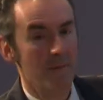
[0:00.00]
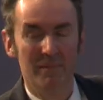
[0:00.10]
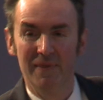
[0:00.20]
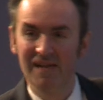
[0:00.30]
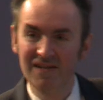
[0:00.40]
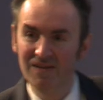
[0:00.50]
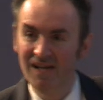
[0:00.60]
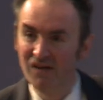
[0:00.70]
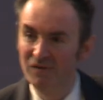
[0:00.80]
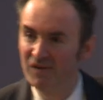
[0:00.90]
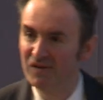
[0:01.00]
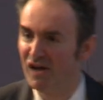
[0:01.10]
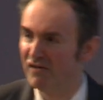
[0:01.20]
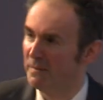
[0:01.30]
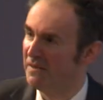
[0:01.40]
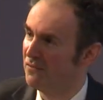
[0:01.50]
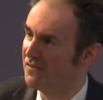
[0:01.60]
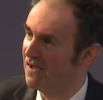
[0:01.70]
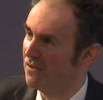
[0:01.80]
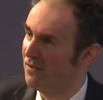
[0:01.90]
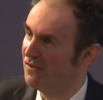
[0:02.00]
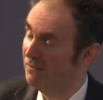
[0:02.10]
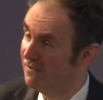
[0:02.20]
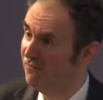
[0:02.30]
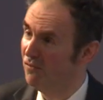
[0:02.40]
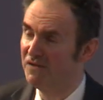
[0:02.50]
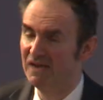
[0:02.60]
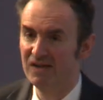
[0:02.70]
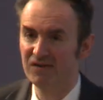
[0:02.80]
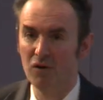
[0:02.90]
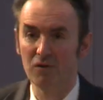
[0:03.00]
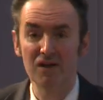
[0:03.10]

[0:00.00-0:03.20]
But the International Society of Political Psychology is 40 years old.